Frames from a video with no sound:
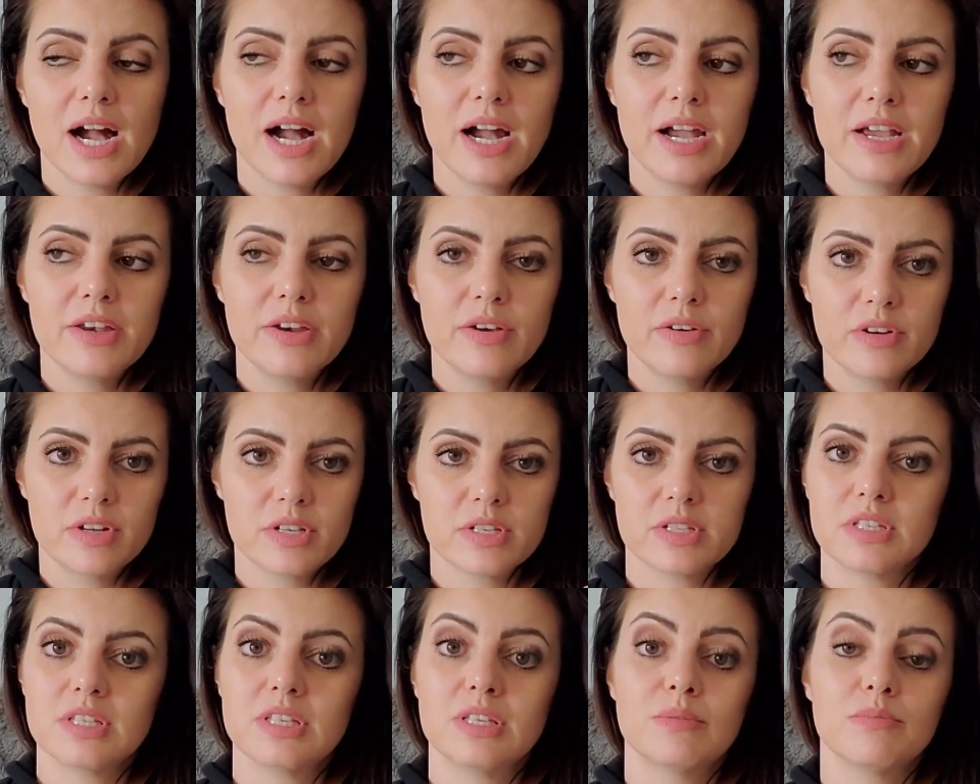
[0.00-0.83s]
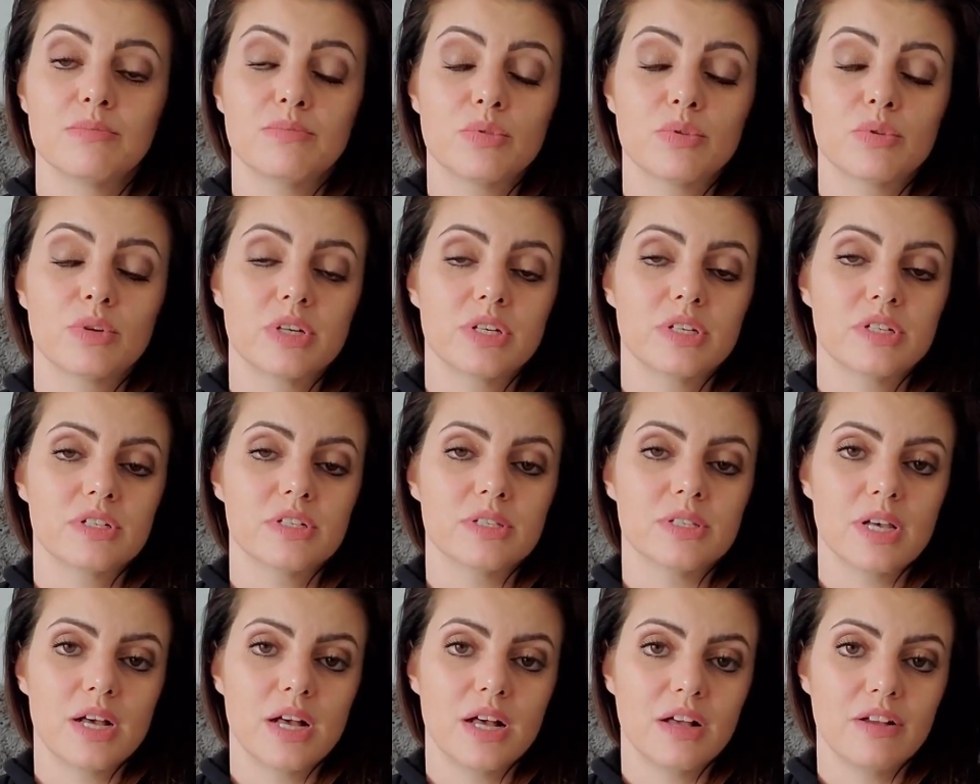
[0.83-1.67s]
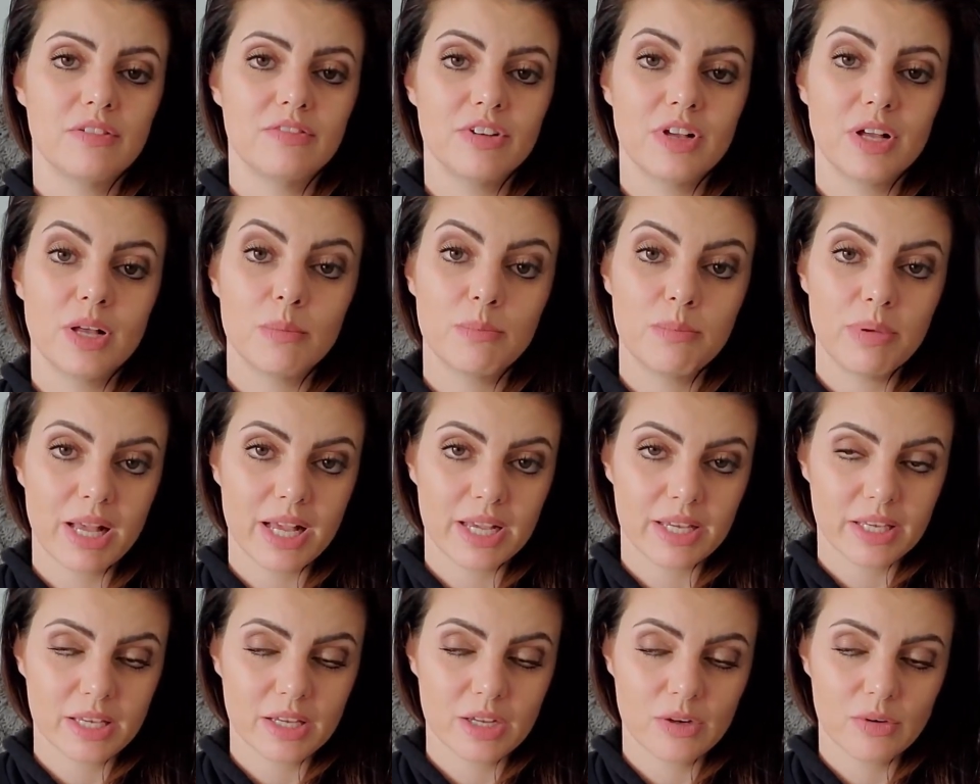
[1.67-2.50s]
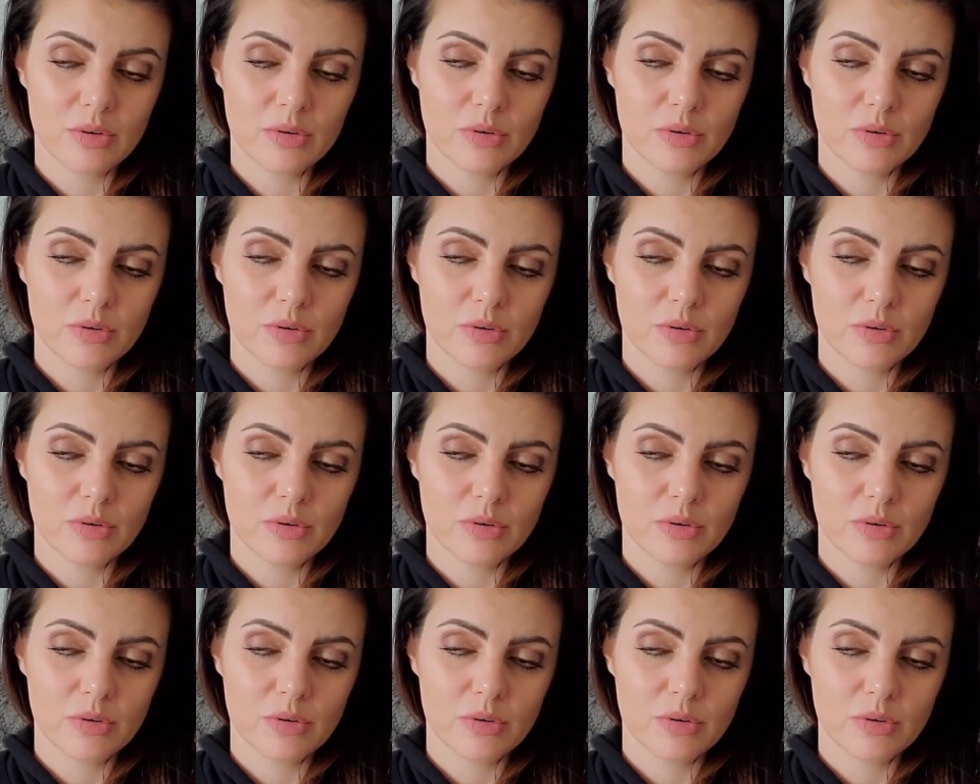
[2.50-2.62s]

I noticed the importance of a pecking